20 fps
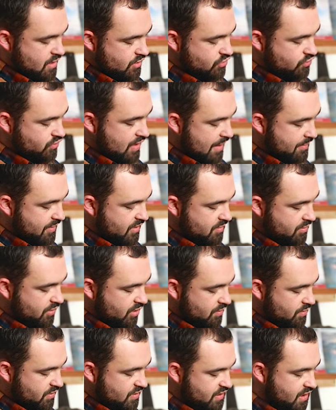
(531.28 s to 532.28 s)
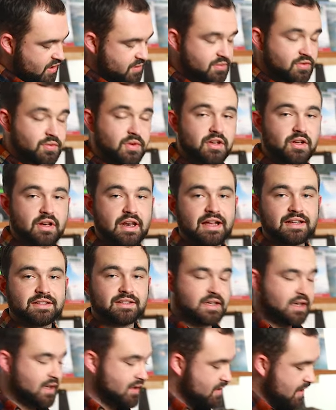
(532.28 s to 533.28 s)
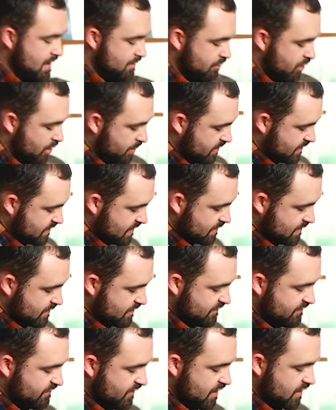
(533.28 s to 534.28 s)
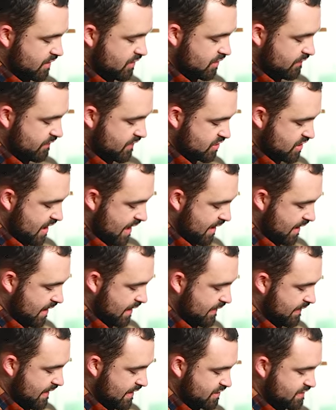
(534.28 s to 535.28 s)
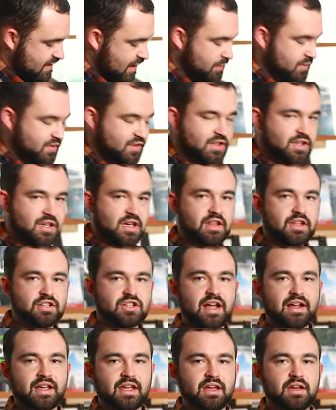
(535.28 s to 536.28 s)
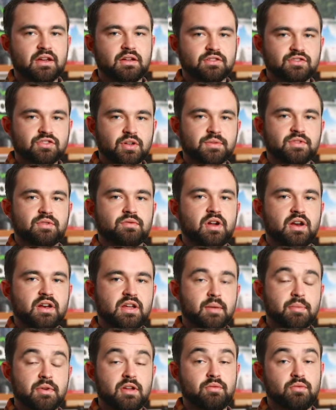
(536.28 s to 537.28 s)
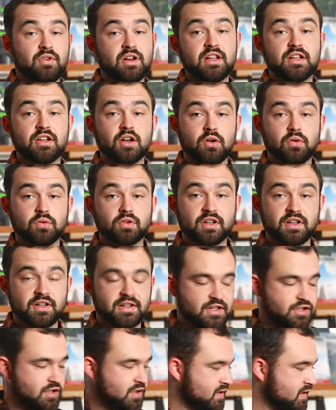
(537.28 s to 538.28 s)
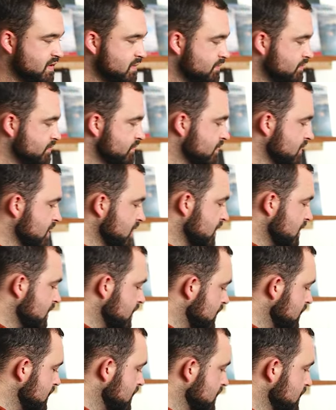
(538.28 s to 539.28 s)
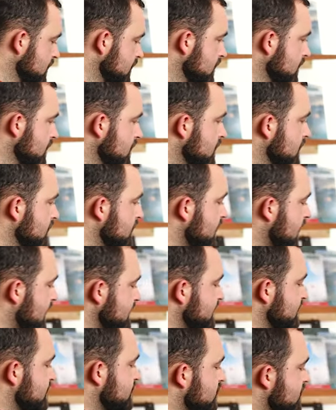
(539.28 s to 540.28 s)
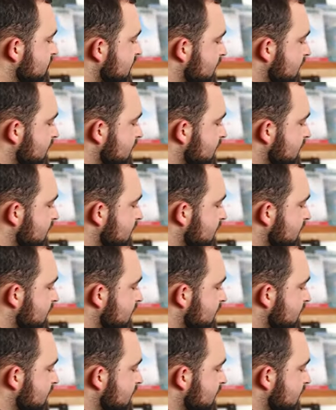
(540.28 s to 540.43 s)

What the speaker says: strap at the bottom which goes between your legs and then poppers into the front of the jacket. And that just helps secure the jacket, stops it riding up in really cold conditions. The last thing to talk